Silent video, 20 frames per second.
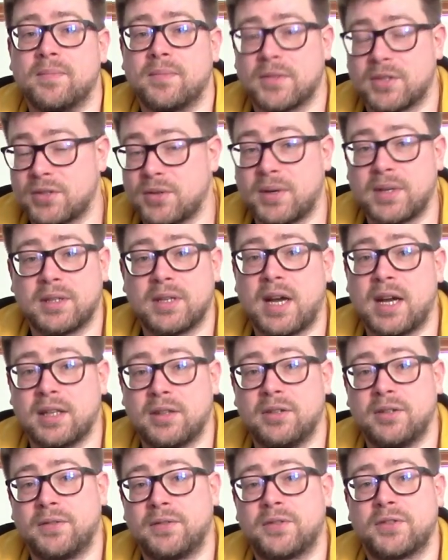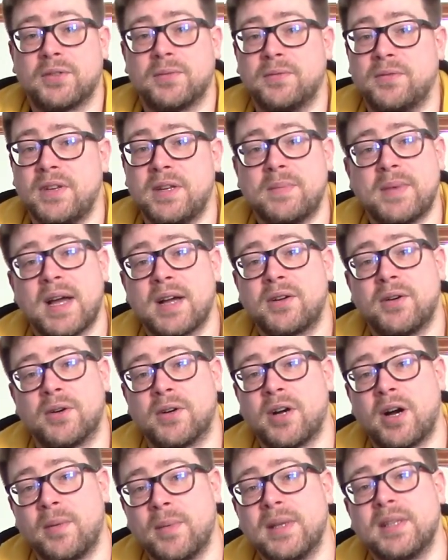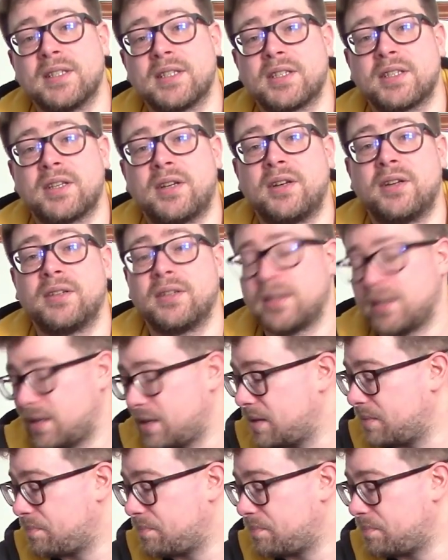So I'd love some feedback or comments on